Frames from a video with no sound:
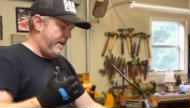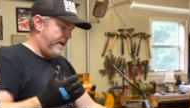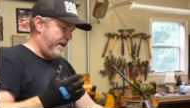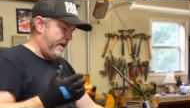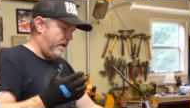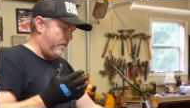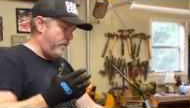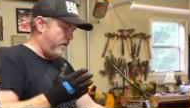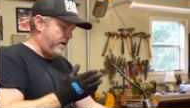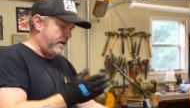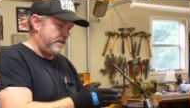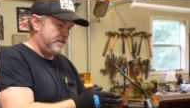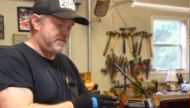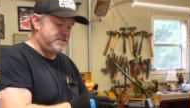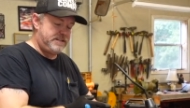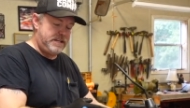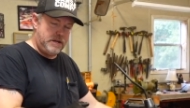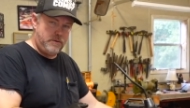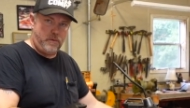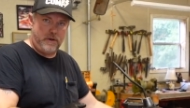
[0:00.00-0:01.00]
and we're going to
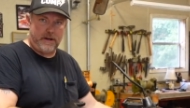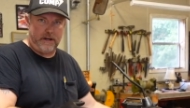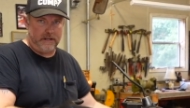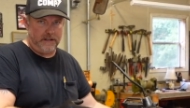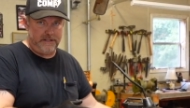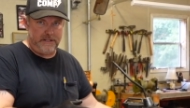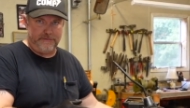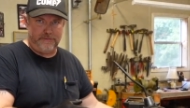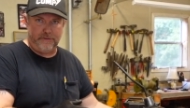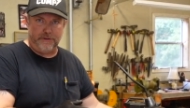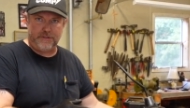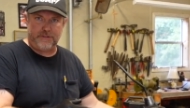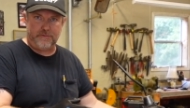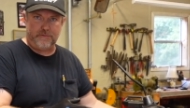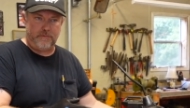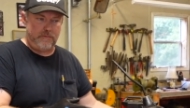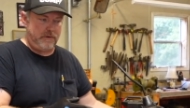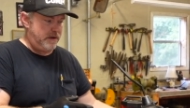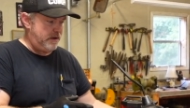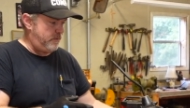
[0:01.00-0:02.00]
see what kind of differential
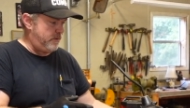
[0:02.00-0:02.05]
uh,